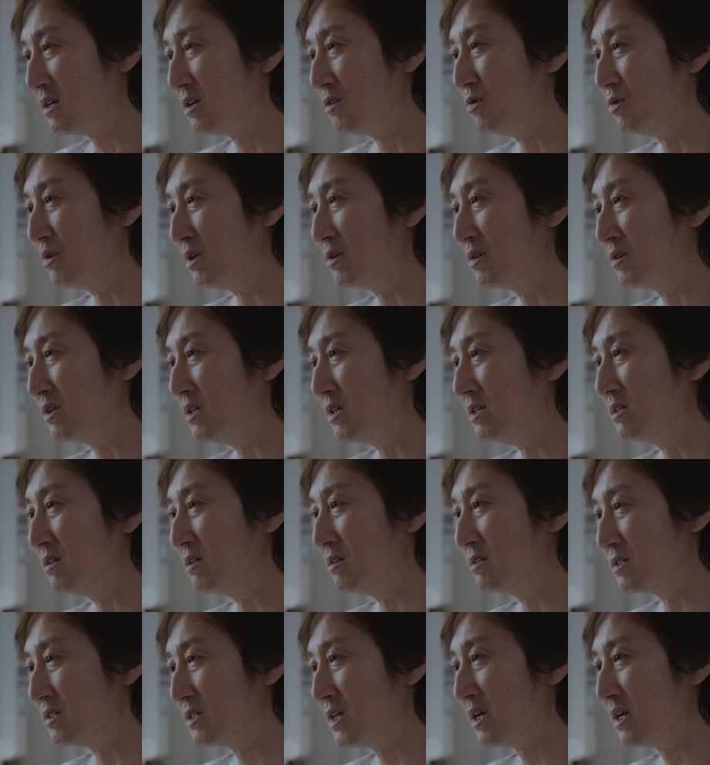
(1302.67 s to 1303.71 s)
Although there was
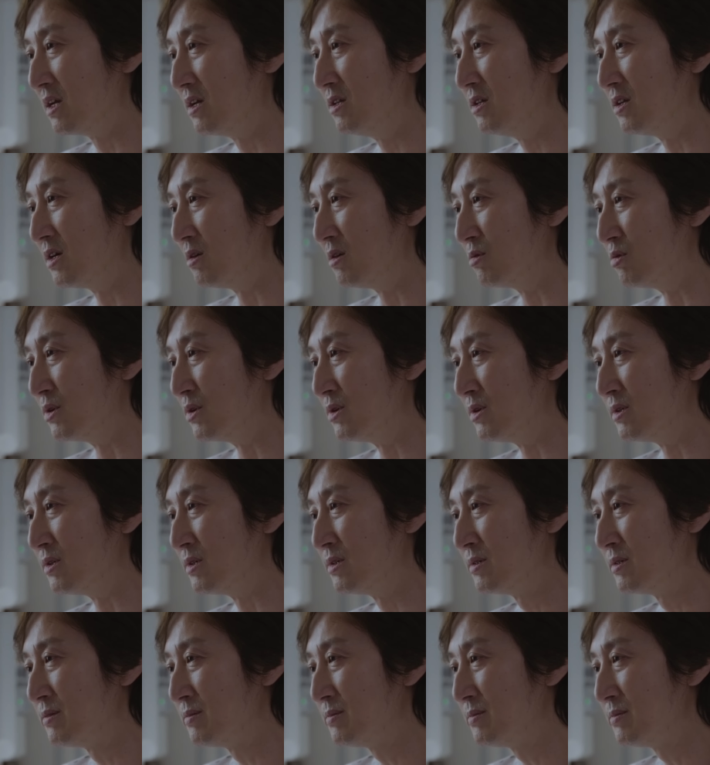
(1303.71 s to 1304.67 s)
no surgical error,